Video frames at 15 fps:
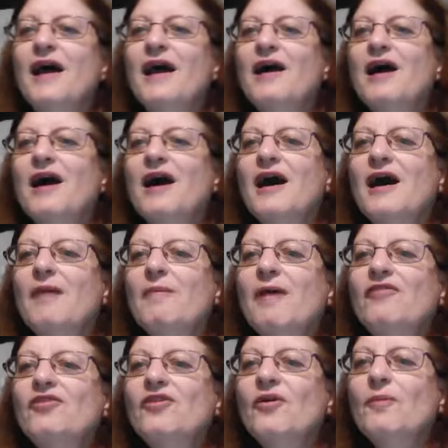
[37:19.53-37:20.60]

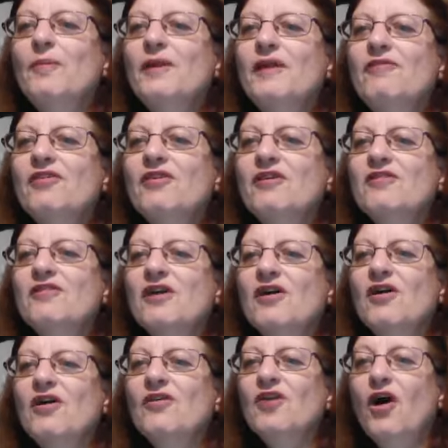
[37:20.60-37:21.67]
I've stopped believing things I
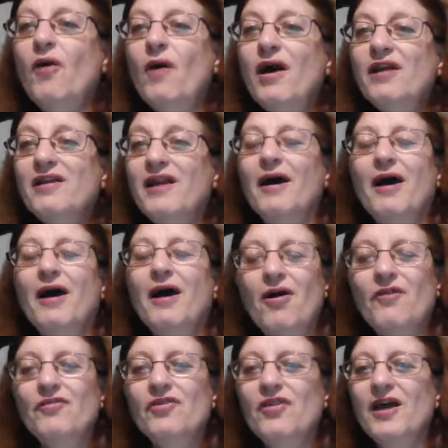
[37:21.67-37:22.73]
can't. Oh, I
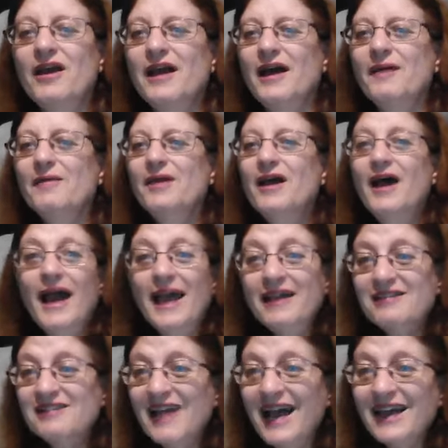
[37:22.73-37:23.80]
can't do that. Yeah,
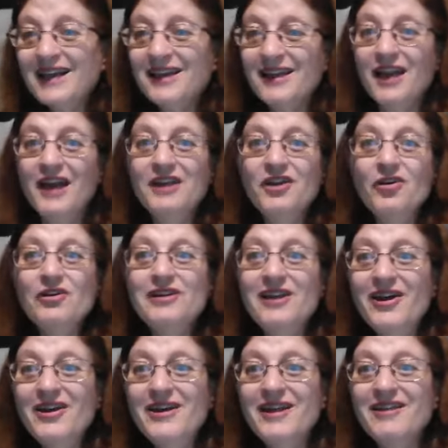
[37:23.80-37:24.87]
exactly. And you're
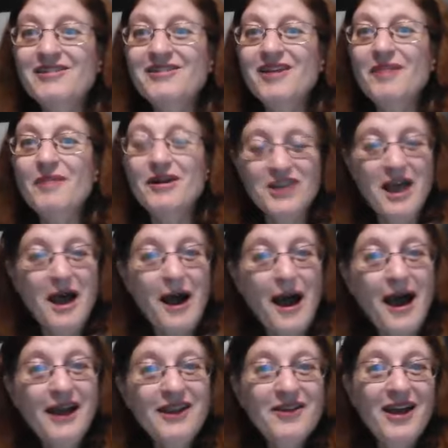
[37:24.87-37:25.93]
learning so much.
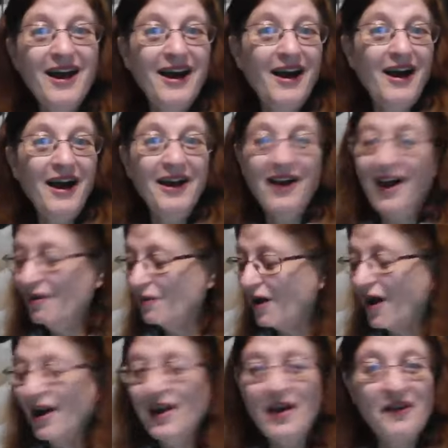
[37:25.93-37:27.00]

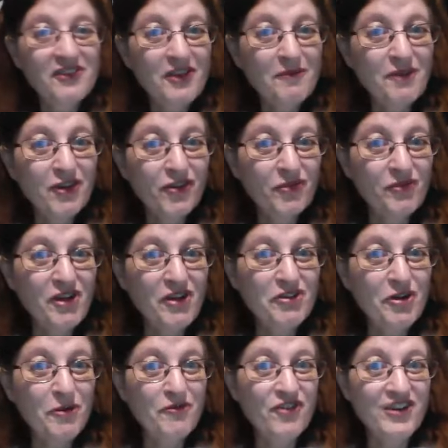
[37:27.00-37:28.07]
I learn so much from
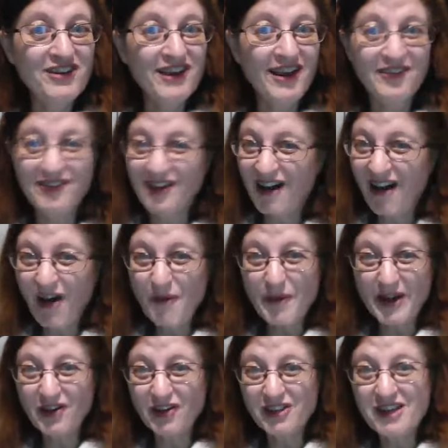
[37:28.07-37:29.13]
YouTube videos. Oh
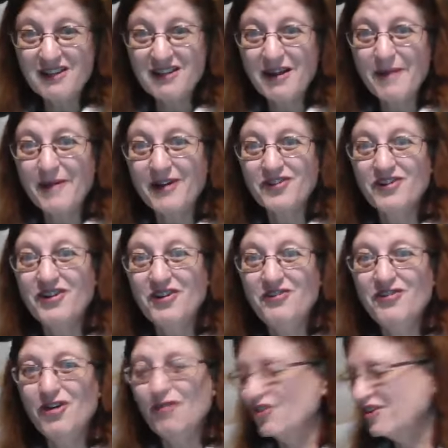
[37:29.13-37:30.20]
my God, there's so much on
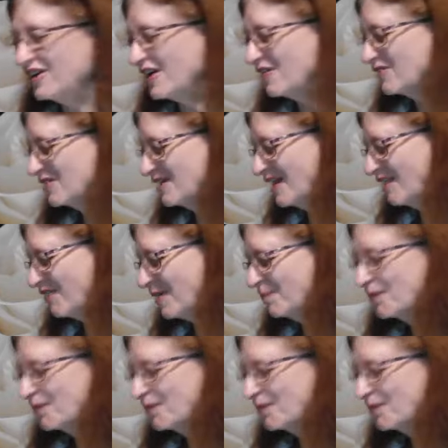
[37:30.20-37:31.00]
YouTube videos. Love it.